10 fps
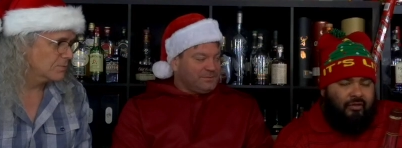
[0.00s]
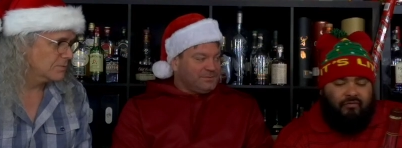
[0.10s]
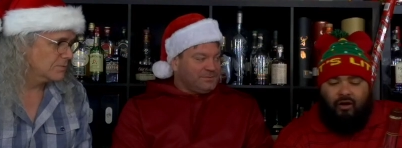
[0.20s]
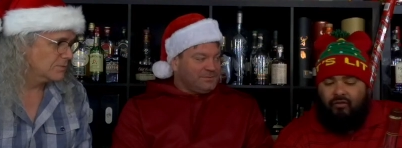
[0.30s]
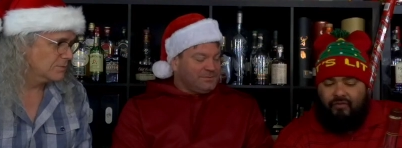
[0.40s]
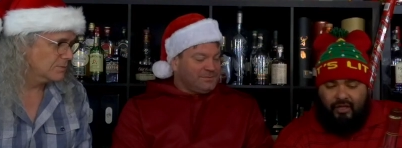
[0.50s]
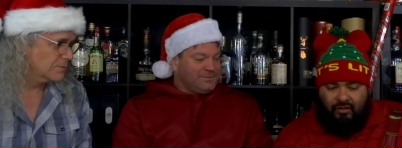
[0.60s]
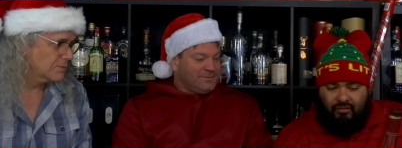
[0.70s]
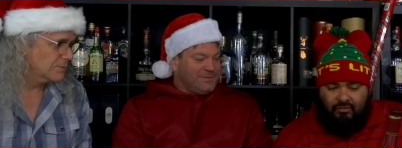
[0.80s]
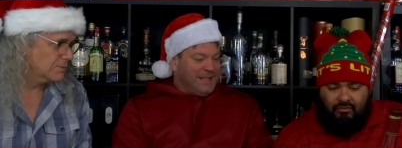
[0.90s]

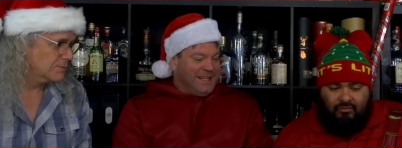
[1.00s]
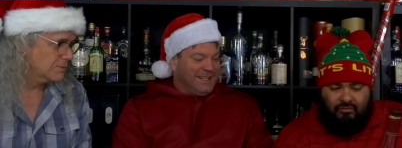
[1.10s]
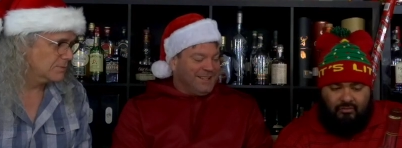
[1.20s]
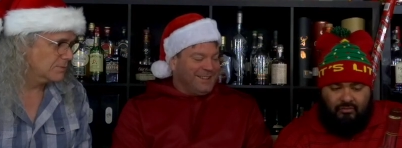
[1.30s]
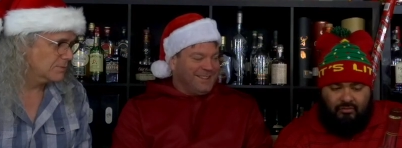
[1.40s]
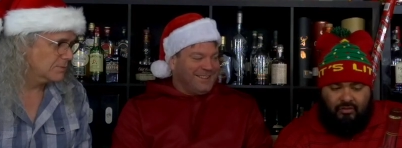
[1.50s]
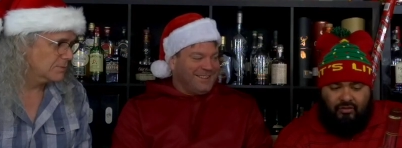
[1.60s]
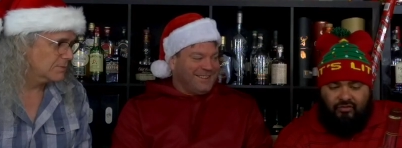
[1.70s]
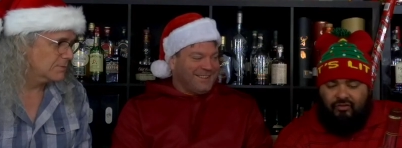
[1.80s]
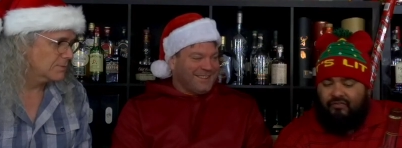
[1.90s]
Speaker 1: evolving,
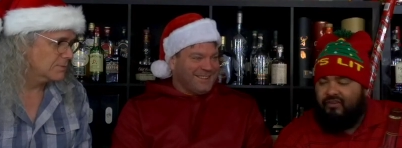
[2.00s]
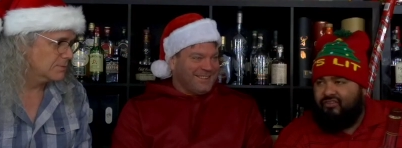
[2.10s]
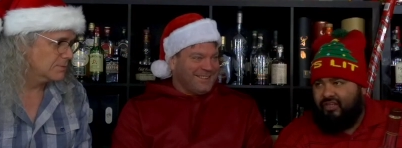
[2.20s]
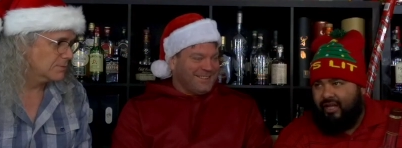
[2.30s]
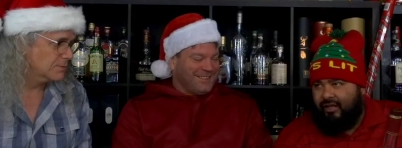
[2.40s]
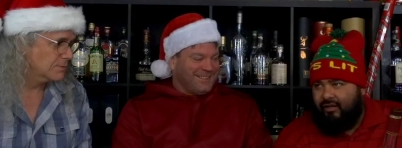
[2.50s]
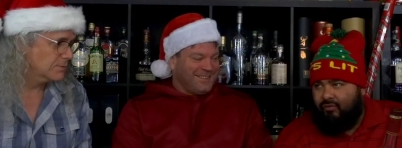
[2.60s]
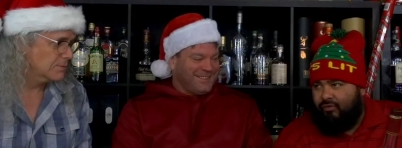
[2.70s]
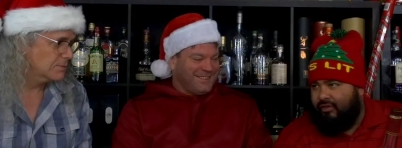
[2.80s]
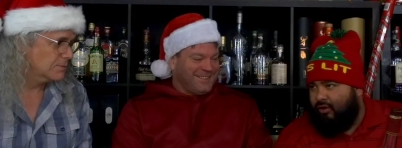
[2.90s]

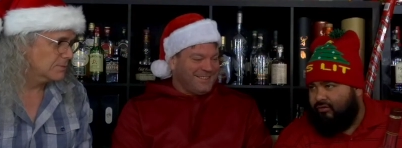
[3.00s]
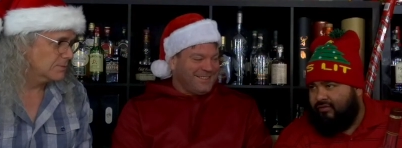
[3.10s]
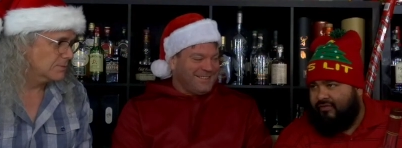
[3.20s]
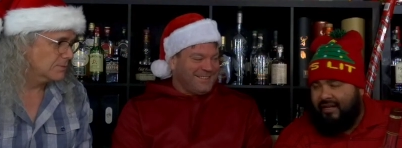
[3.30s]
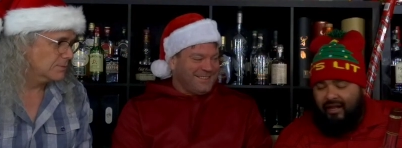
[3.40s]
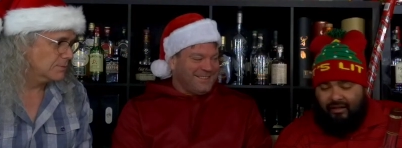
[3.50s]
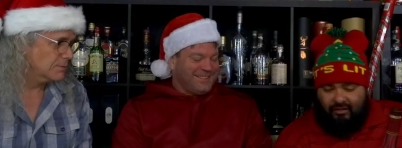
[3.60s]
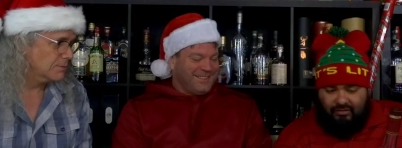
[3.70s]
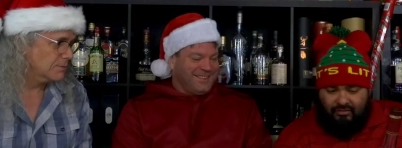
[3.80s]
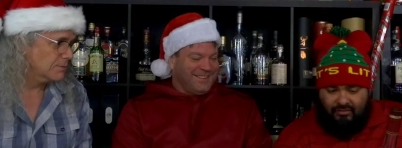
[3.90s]
sophisticated with notes of vanilla,